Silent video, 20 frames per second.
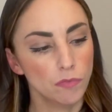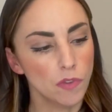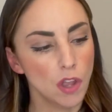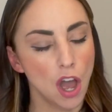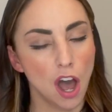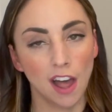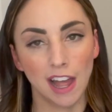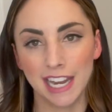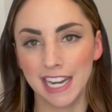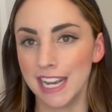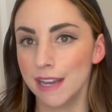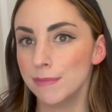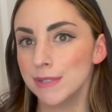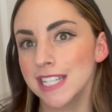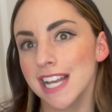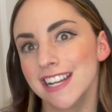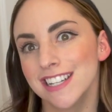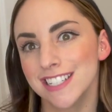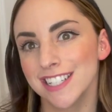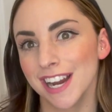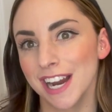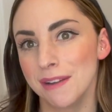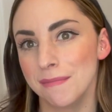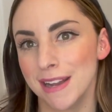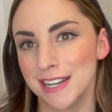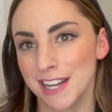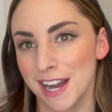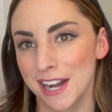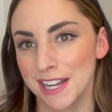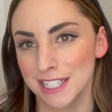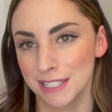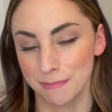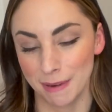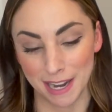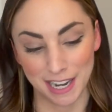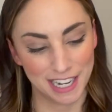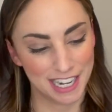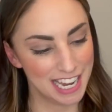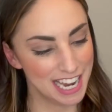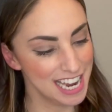Amazon. Sorry, my dog is
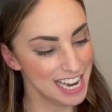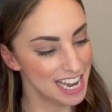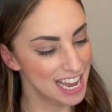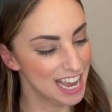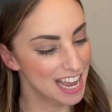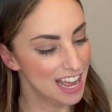barking.